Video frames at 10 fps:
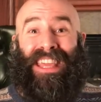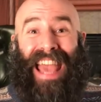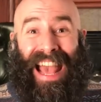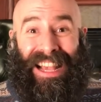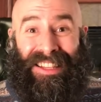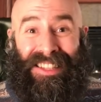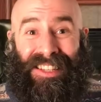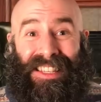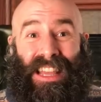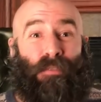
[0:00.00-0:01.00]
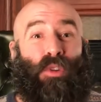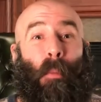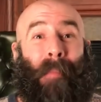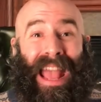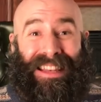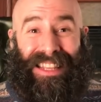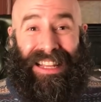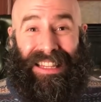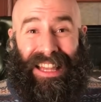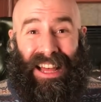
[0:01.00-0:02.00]
The ecstasy of
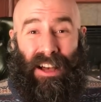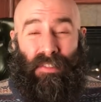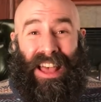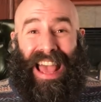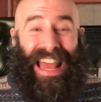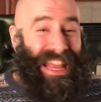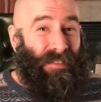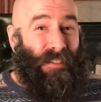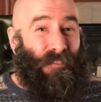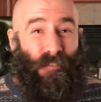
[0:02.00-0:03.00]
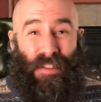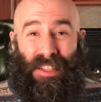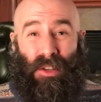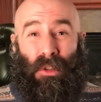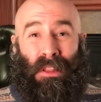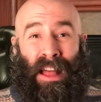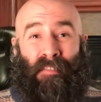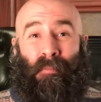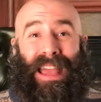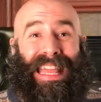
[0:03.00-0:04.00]
romantic love and even physical
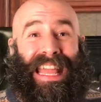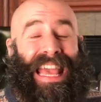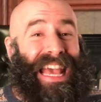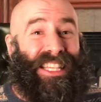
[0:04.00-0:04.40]
lovemaking